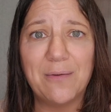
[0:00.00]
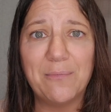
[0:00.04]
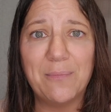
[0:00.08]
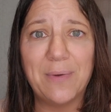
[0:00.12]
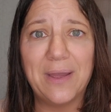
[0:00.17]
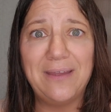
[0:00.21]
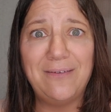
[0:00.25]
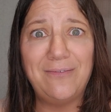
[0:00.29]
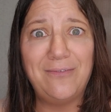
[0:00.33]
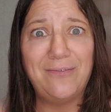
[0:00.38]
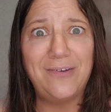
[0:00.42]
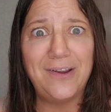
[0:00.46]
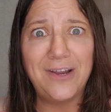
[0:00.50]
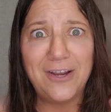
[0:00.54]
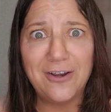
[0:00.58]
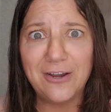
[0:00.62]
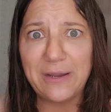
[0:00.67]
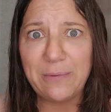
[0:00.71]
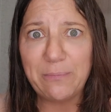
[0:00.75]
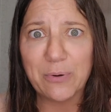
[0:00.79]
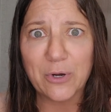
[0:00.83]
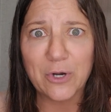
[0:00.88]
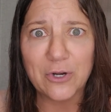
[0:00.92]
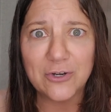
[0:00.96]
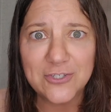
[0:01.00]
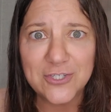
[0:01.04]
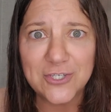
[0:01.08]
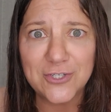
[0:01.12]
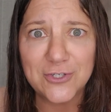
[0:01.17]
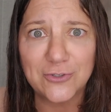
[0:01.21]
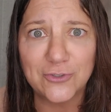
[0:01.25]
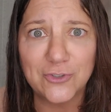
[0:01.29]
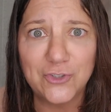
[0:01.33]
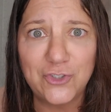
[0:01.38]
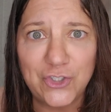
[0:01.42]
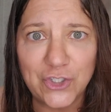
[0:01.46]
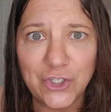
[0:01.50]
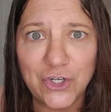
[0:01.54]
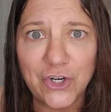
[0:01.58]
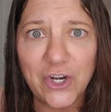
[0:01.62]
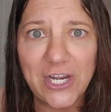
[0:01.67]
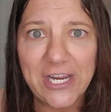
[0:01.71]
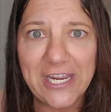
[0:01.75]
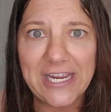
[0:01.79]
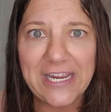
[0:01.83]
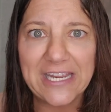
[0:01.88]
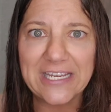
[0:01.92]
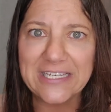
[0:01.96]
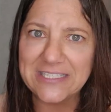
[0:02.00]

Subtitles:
on my very personal journey